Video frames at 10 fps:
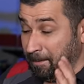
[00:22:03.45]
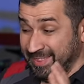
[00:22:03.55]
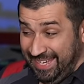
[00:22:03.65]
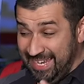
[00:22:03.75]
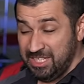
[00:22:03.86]

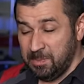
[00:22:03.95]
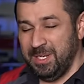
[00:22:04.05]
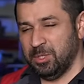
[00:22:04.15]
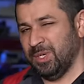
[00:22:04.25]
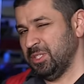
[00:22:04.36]
But the
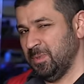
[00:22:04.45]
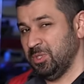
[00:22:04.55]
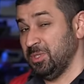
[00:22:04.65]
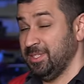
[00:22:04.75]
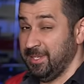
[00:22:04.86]
eight-speed
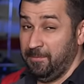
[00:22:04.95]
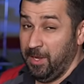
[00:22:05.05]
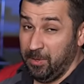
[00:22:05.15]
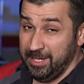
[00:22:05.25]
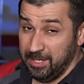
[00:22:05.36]
transmission is a
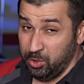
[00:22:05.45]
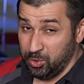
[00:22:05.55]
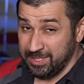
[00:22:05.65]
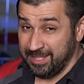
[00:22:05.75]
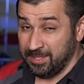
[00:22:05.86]
very
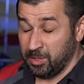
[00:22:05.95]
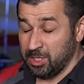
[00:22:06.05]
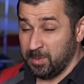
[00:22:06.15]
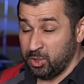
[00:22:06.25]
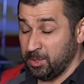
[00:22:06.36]
interesting
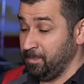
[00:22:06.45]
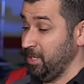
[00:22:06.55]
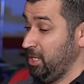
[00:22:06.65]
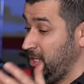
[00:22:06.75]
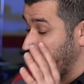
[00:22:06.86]
transmission.
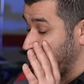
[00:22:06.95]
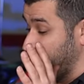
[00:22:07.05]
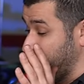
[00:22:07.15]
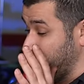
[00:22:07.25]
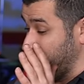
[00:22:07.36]
It's
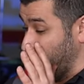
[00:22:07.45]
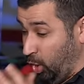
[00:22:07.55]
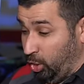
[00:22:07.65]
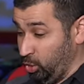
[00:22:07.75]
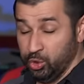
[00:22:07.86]
a
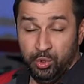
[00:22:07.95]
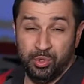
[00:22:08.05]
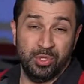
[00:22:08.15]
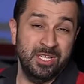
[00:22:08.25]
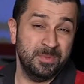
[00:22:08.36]
all new
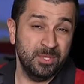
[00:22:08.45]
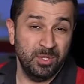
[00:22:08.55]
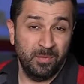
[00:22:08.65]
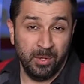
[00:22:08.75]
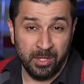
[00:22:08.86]

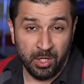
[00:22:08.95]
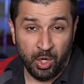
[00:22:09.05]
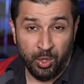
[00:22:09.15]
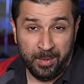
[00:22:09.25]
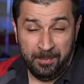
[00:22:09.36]
transmission for the
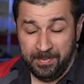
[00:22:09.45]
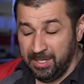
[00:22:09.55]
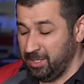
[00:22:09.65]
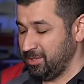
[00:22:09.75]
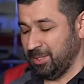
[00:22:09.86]
Tacoma.
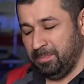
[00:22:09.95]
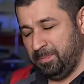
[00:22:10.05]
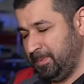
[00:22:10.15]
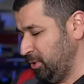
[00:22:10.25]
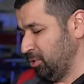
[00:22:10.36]
It is a
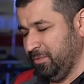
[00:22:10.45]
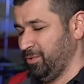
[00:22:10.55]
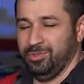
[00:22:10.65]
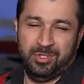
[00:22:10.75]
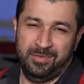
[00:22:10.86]

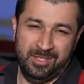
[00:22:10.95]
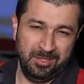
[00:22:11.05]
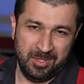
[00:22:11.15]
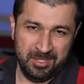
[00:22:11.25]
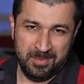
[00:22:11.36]
beautiful shifting
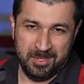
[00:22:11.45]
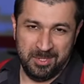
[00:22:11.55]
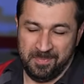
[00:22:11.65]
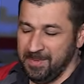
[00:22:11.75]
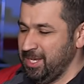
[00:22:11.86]

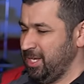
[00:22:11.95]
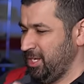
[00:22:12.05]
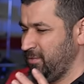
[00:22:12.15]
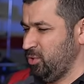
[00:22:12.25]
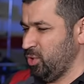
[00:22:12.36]
transmission.
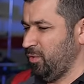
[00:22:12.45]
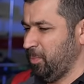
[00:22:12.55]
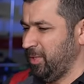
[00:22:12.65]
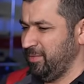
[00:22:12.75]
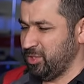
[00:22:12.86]
If you drove a
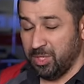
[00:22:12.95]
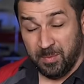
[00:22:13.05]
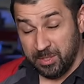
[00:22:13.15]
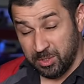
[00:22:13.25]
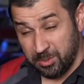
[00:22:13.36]
previous
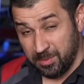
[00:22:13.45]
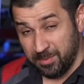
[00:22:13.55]
generation